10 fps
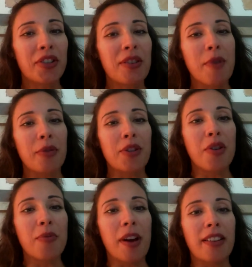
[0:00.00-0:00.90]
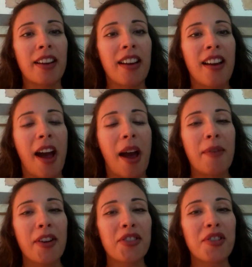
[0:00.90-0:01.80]
Emoto, but I'm
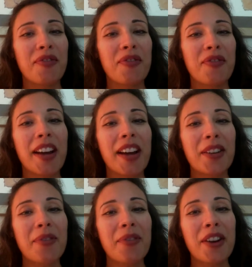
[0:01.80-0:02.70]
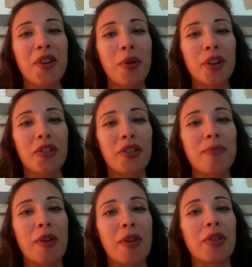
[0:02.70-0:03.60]
not sure if you guys out there know Dr.
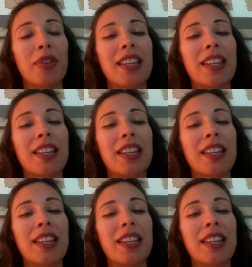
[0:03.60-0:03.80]
Emoto.